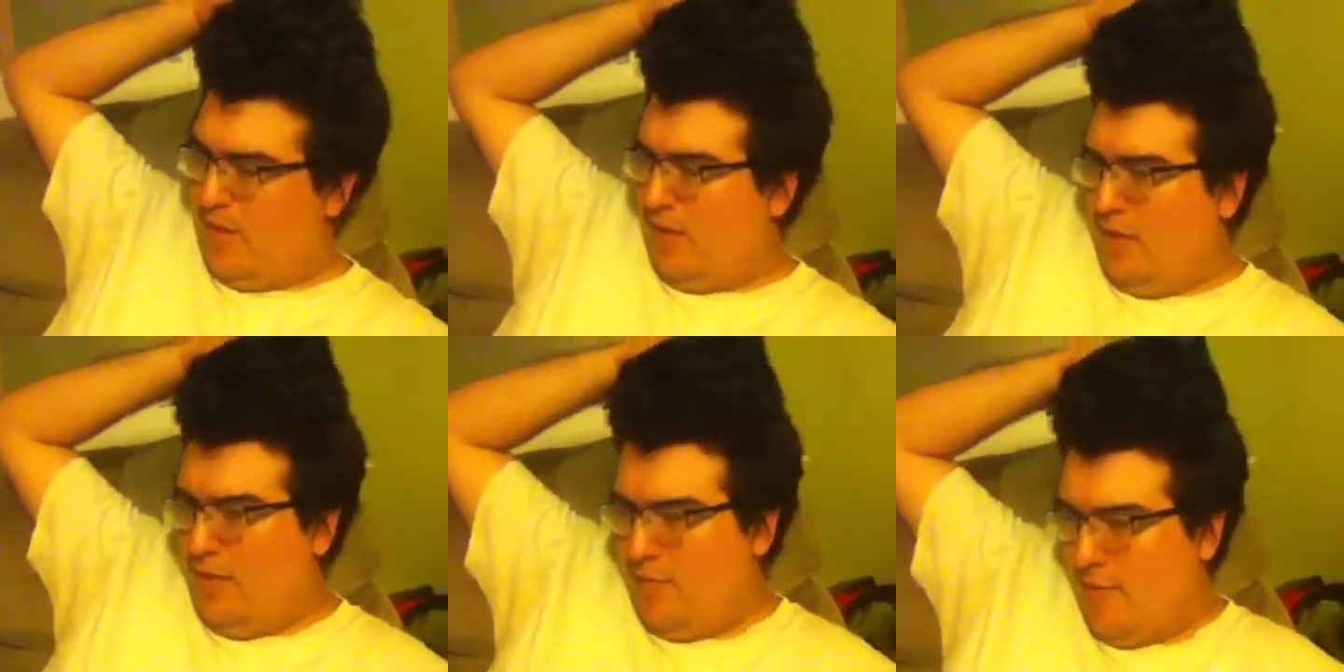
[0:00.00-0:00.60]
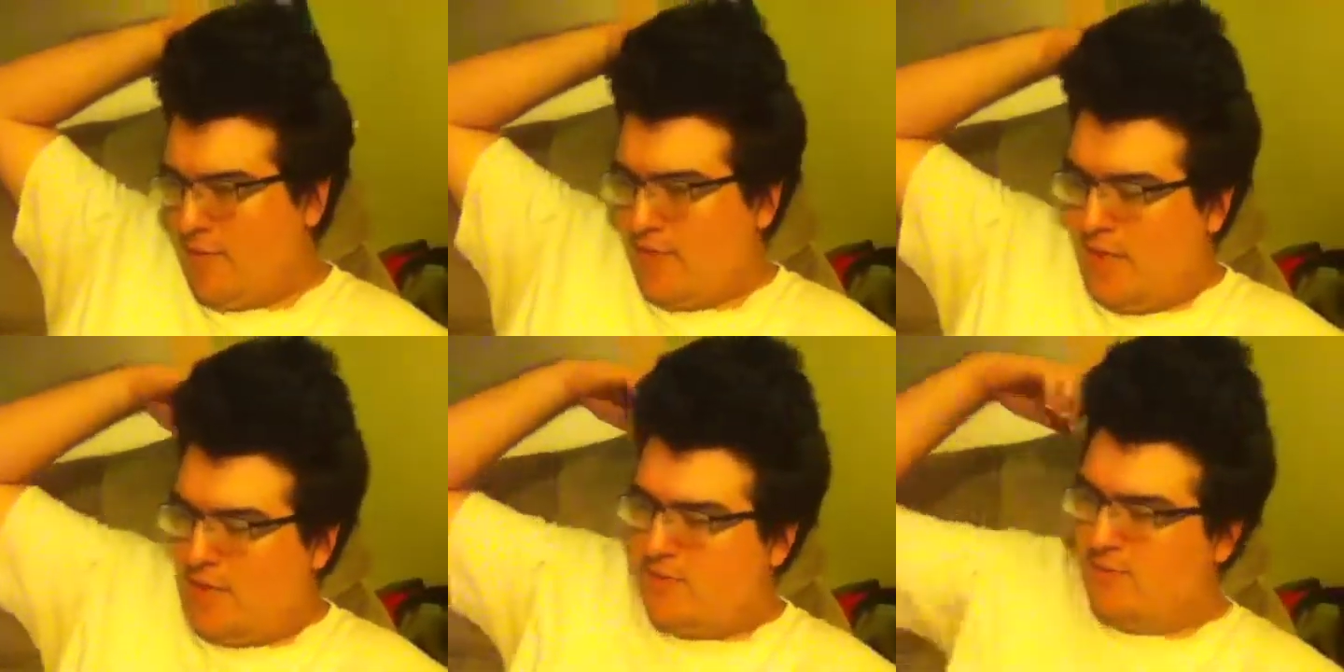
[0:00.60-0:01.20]
could even be
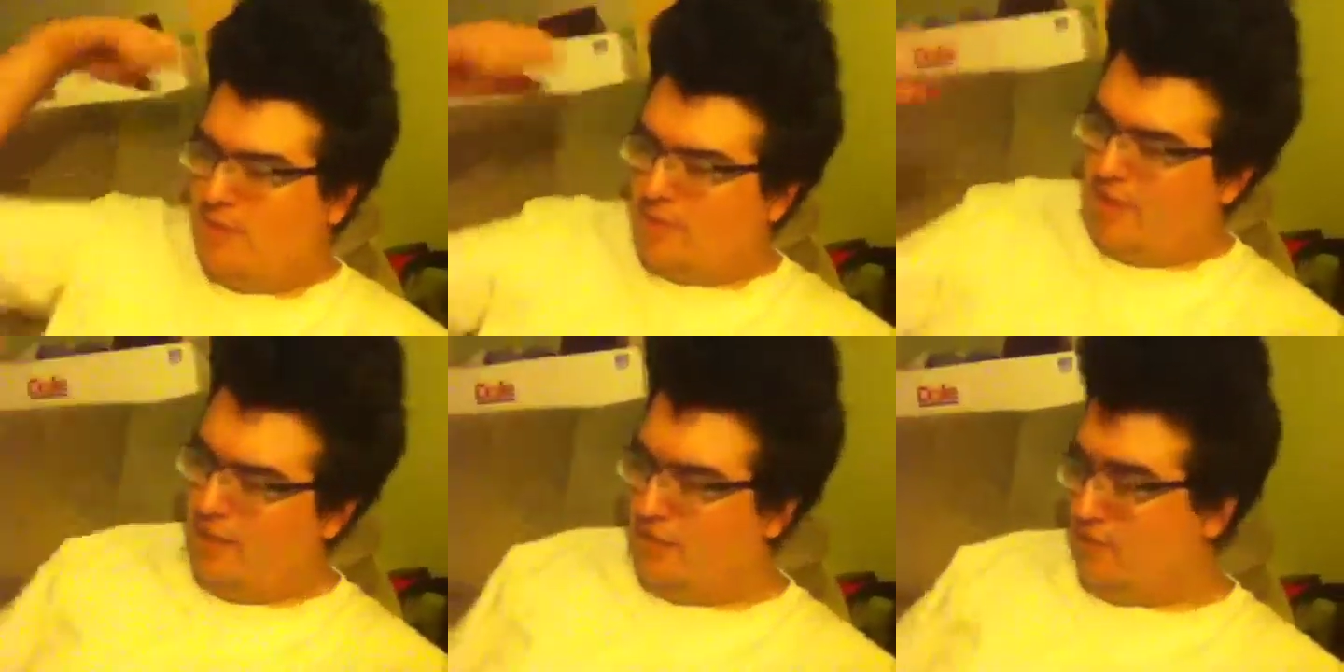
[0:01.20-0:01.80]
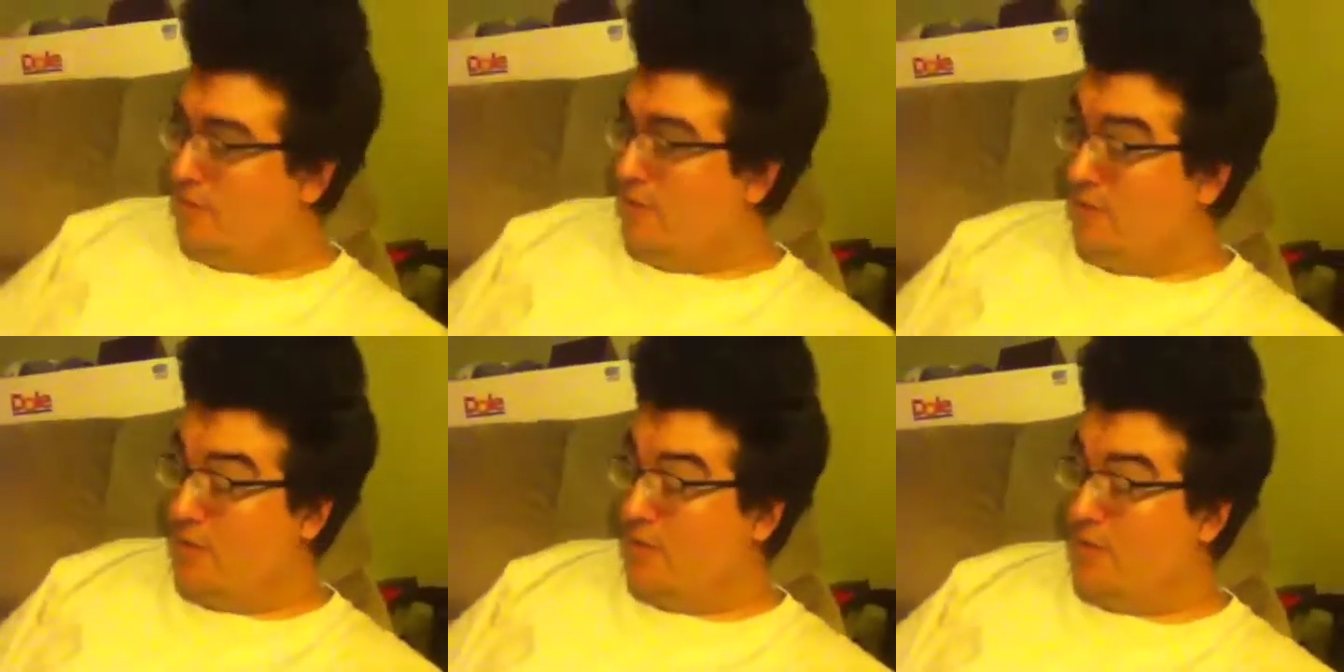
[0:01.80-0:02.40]
assigned to a volcano.
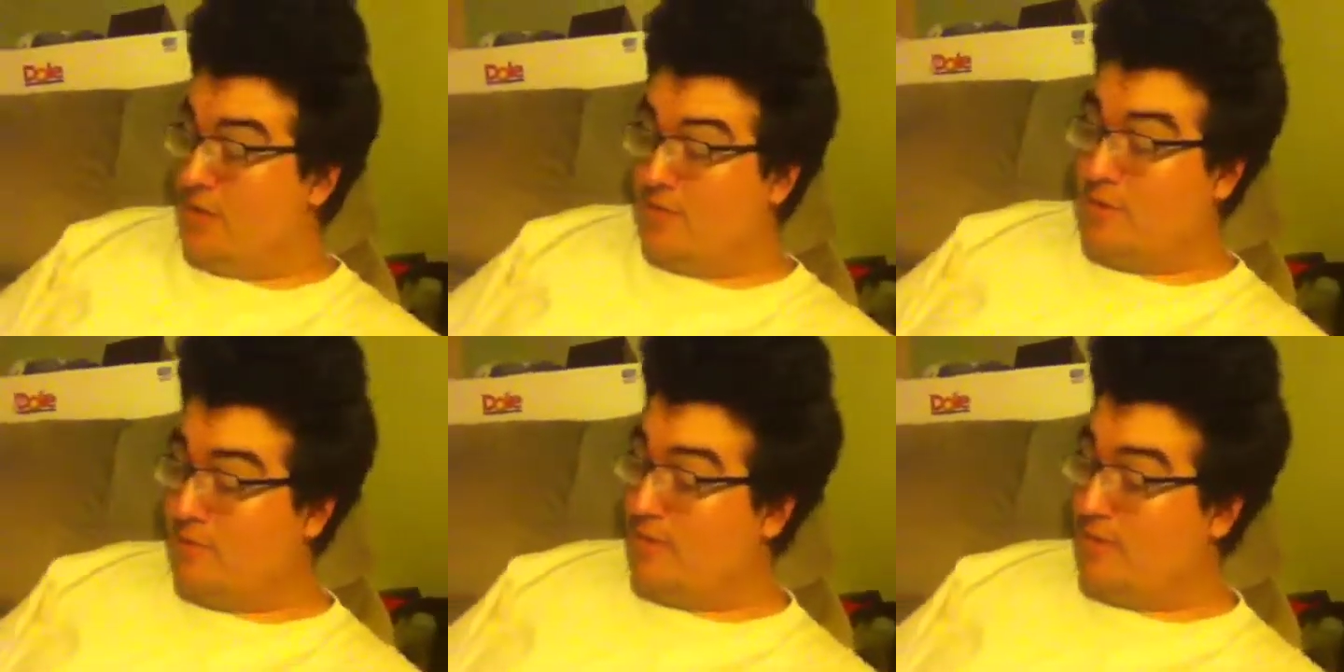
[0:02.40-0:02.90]
You'll never even